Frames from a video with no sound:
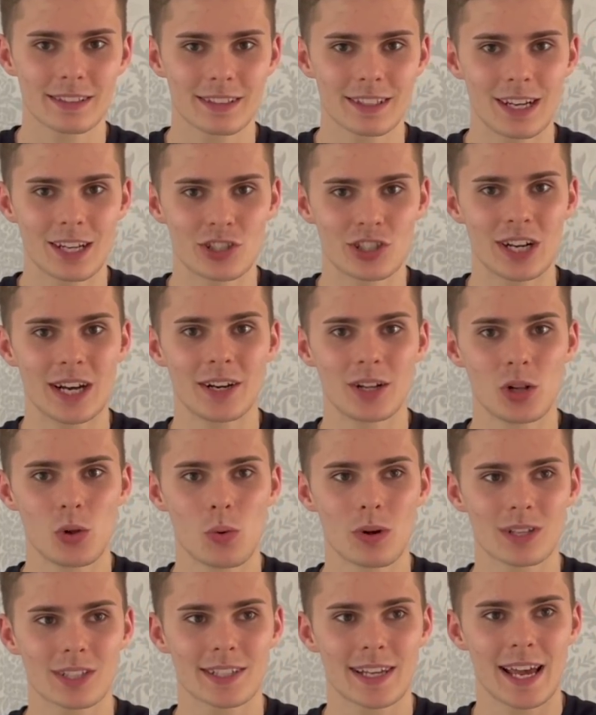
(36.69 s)
A channel
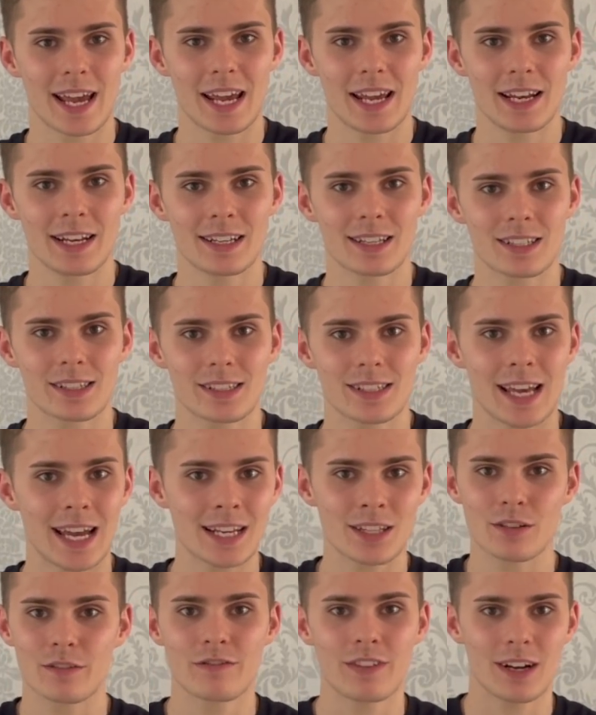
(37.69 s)
what's getting
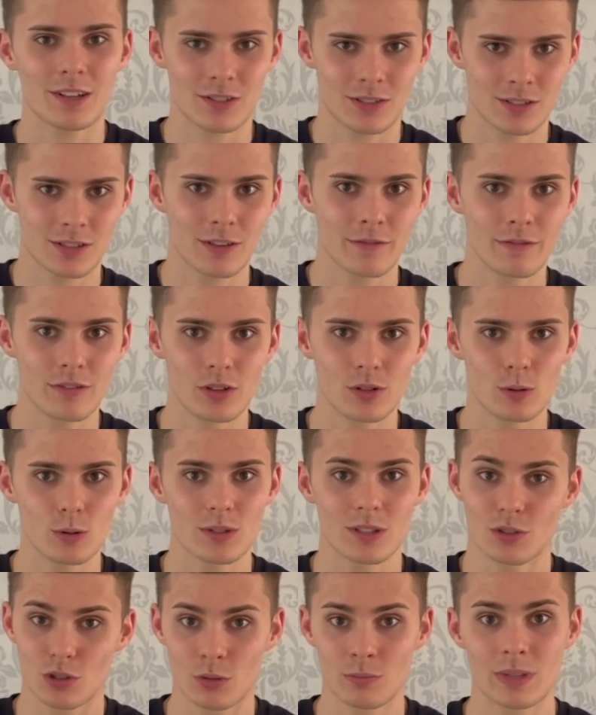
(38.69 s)
tens of thousands of views
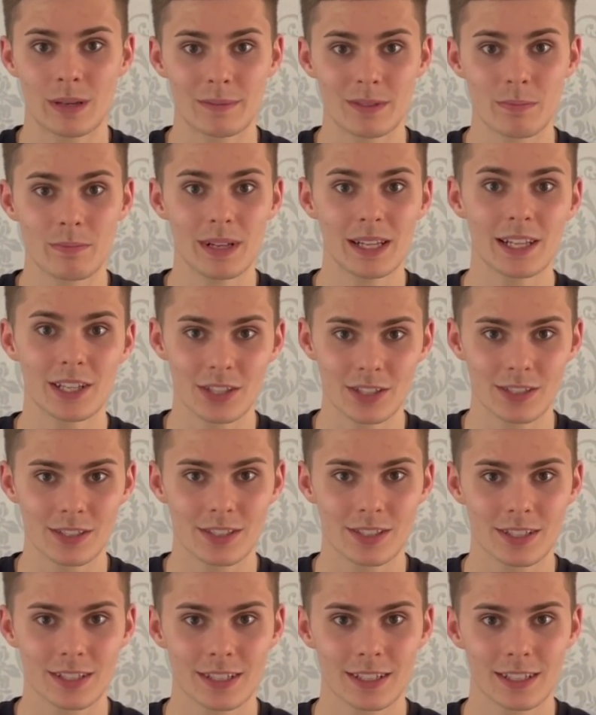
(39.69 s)
and sometimes
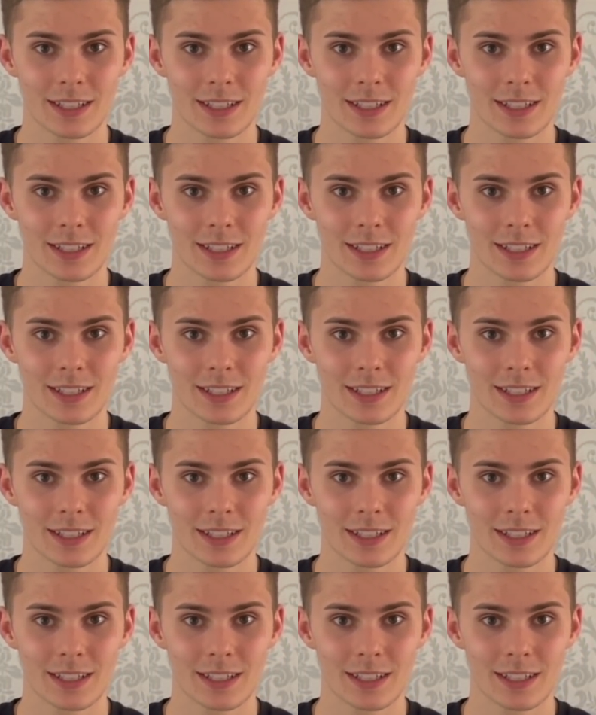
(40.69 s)
millions